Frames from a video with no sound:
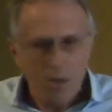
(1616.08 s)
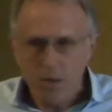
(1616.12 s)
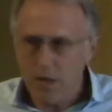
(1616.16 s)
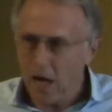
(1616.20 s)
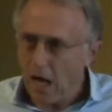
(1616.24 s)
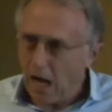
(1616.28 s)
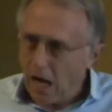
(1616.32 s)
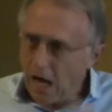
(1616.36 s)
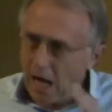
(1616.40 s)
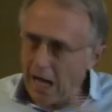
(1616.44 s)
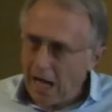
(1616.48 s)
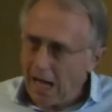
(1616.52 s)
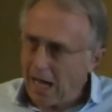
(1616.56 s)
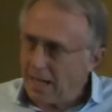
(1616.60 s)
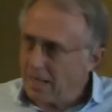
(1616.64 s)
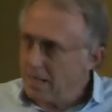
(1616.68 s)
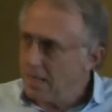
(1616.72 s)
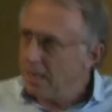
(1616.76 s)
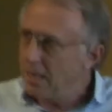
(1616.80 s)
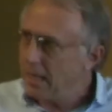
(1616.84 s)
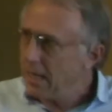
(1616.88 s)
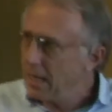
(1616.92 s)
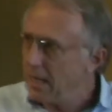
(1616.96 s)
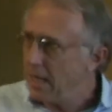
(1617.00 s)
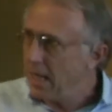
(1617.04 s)
the
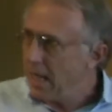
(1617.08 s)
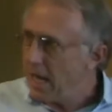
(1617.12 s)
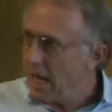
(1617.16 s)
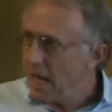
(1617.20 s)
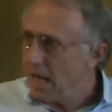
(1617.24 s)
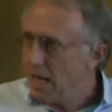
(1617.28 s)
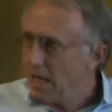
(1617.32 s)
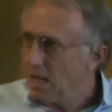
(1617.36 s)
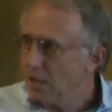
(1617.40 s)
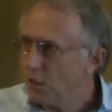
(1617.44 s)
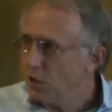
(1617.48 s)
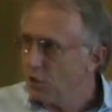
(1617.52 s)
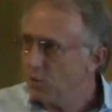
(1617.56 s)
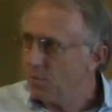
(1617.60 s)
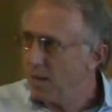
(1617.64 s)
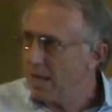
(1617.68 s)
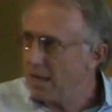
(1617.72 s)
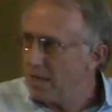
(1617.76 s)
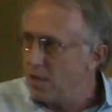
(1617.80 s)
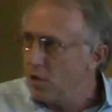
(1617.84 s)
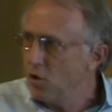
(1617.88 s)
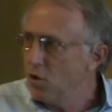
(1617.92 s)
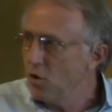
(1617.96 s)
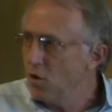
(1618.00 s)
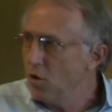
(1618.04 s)
harder it is
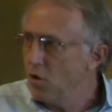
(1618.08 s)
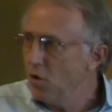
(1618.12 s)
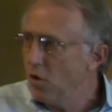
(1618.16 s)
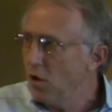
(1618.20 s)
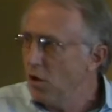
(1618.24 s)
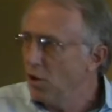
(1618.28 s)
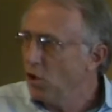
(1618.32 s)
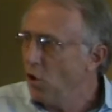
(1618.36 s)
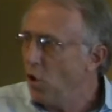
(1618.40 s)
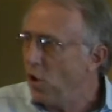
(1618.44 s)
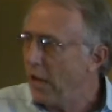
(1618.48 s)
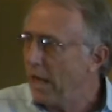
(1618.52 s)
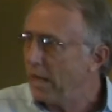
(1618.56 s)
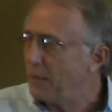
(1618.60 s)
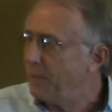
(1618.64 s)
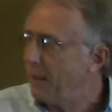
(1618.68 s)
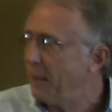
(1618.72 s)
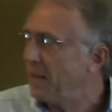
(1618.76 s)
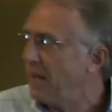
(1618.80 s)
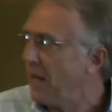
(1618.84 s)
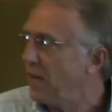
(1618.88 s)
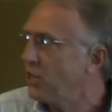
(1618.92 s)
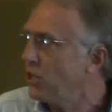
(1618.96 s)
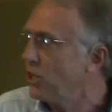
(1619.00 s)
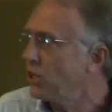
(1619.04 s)
when you, your
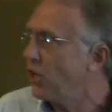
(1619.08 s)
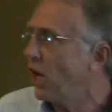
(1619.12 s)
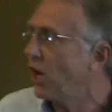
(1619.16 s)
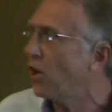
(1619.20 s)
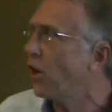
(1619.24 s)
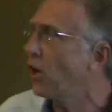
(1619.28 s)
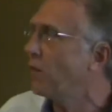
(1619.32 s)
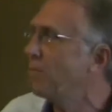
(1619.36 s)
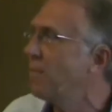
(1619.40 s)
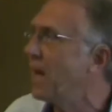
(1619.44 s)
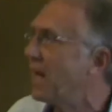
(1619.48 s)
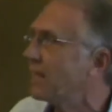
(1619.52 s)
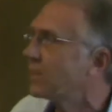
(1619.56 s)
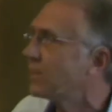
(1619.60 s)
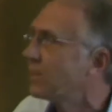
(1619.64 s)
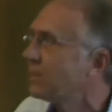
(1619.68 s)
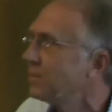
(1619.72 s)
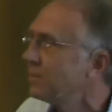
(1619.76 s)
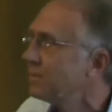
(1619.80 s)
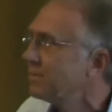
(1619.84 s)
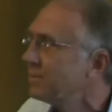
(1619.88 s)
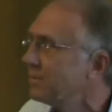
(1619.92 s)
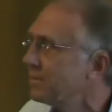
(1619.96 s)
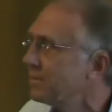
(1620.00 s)
expectations are not met.